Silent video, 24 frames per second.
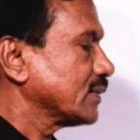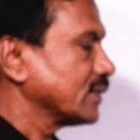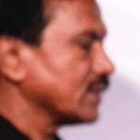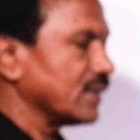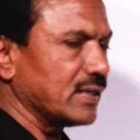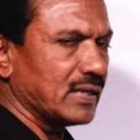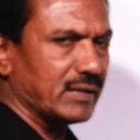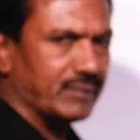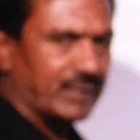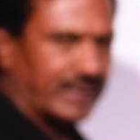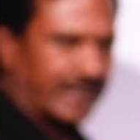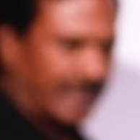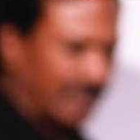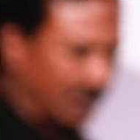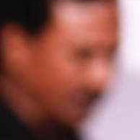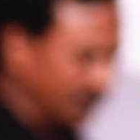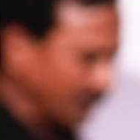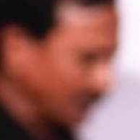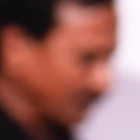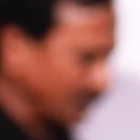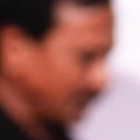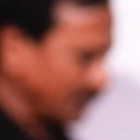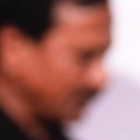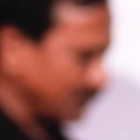I will tell you
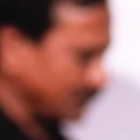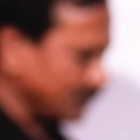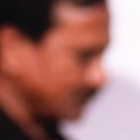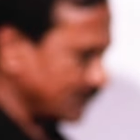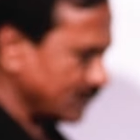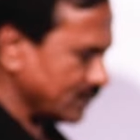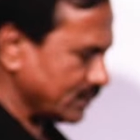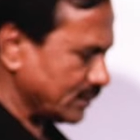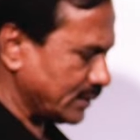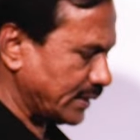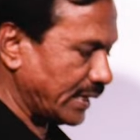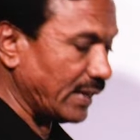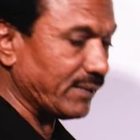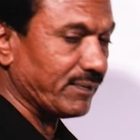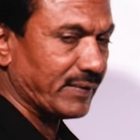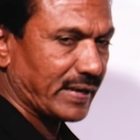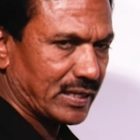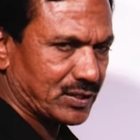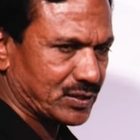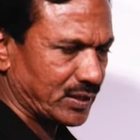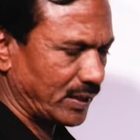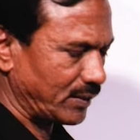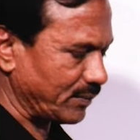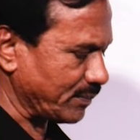the
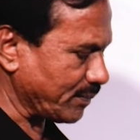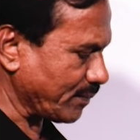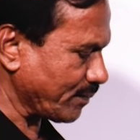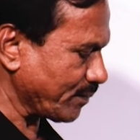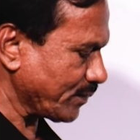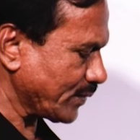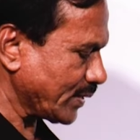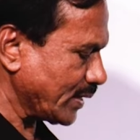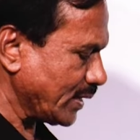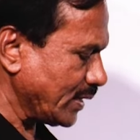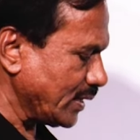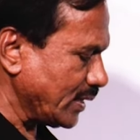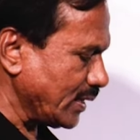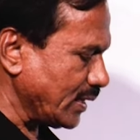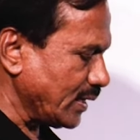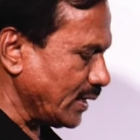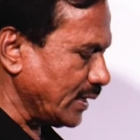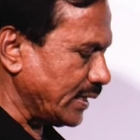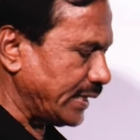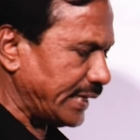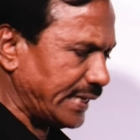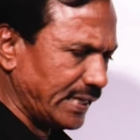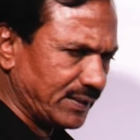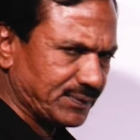definition.
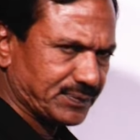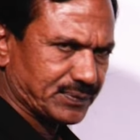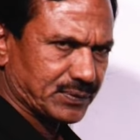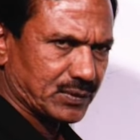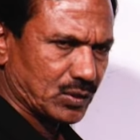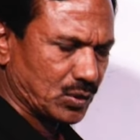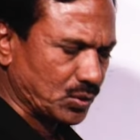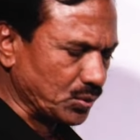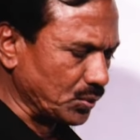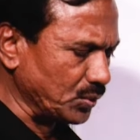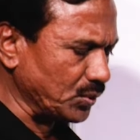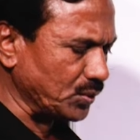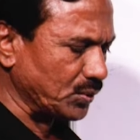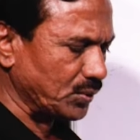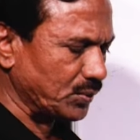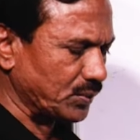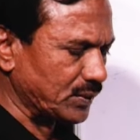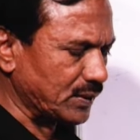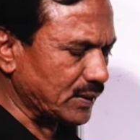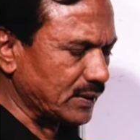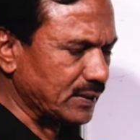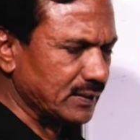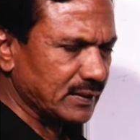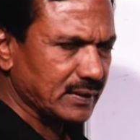If 2
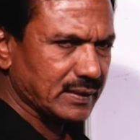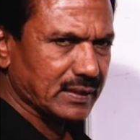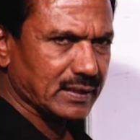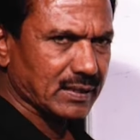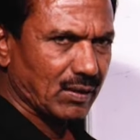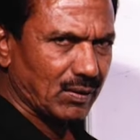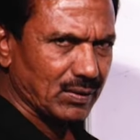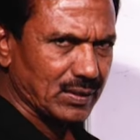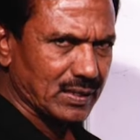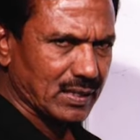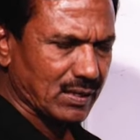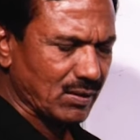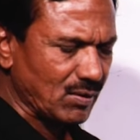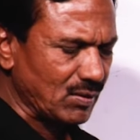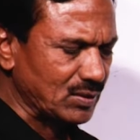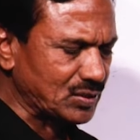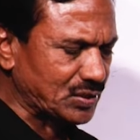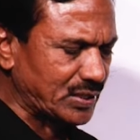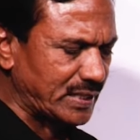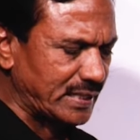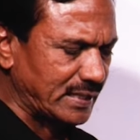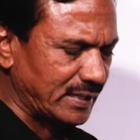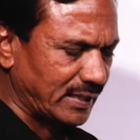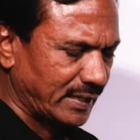
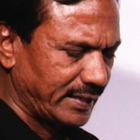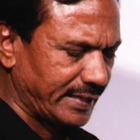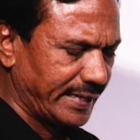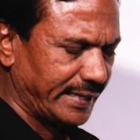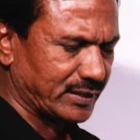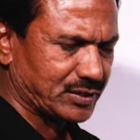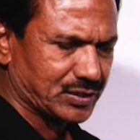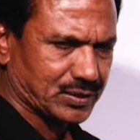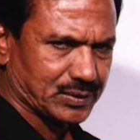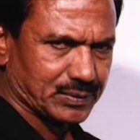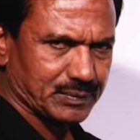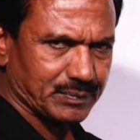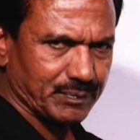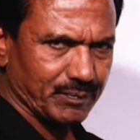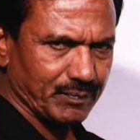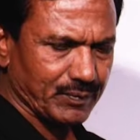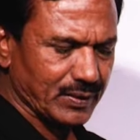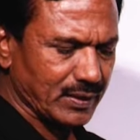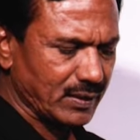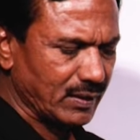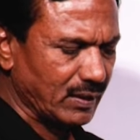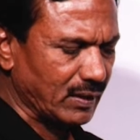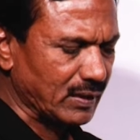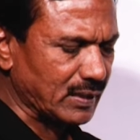contrasting alleles
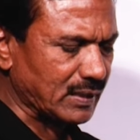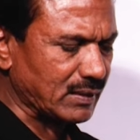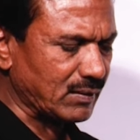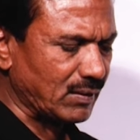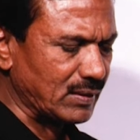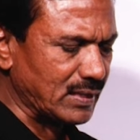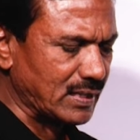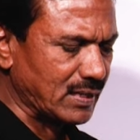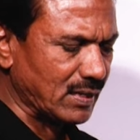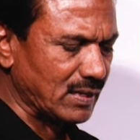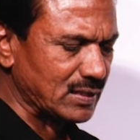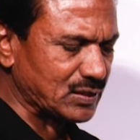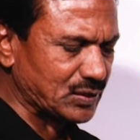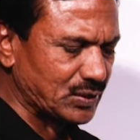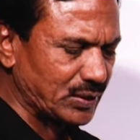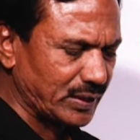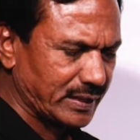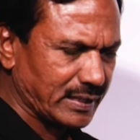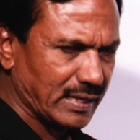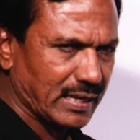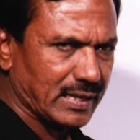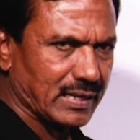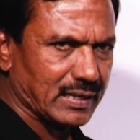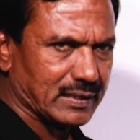or contrasting
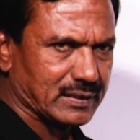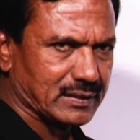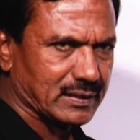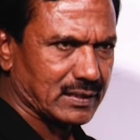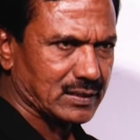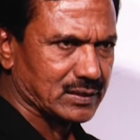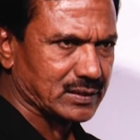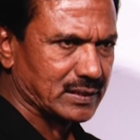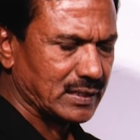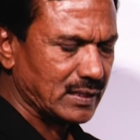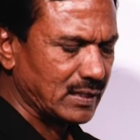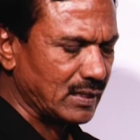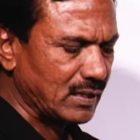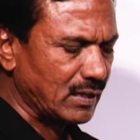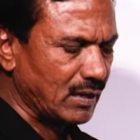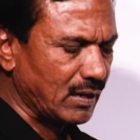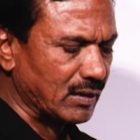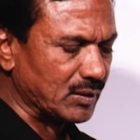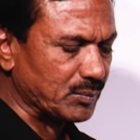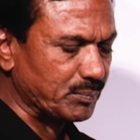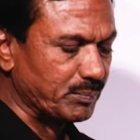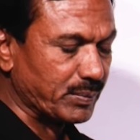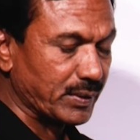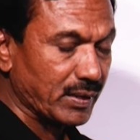characters
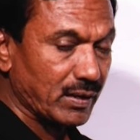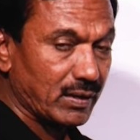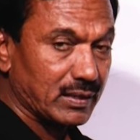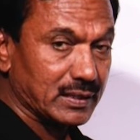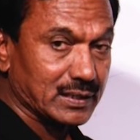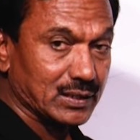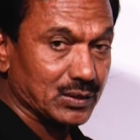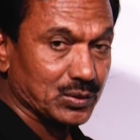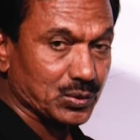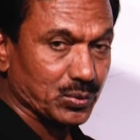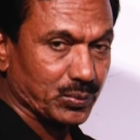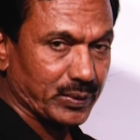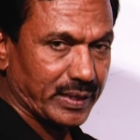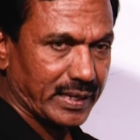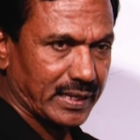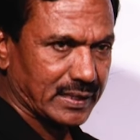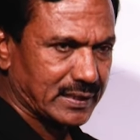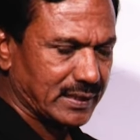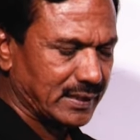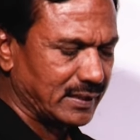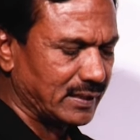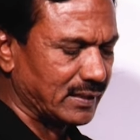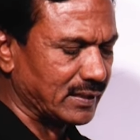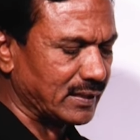are brought
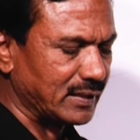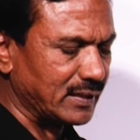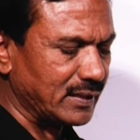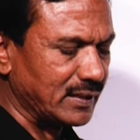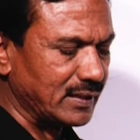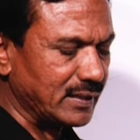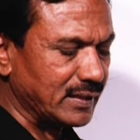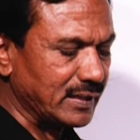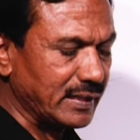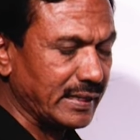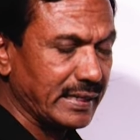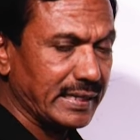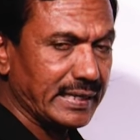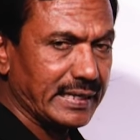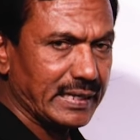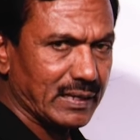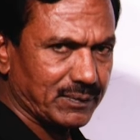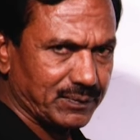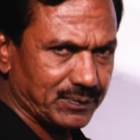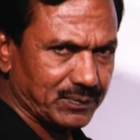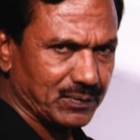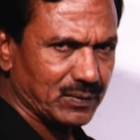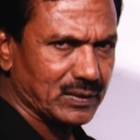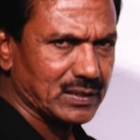together in
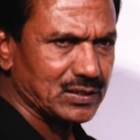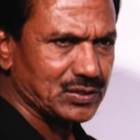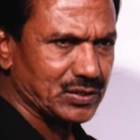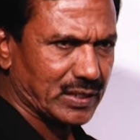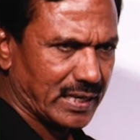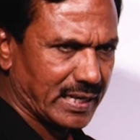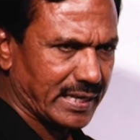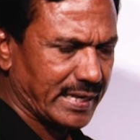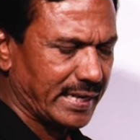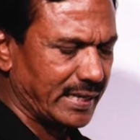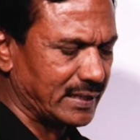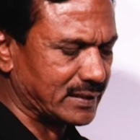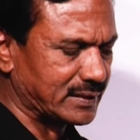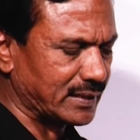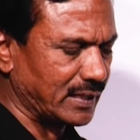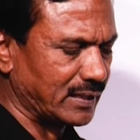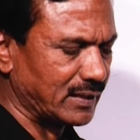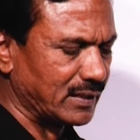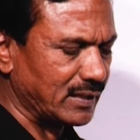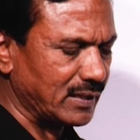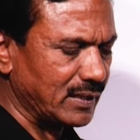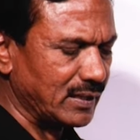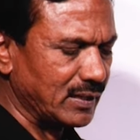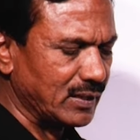F1 generation,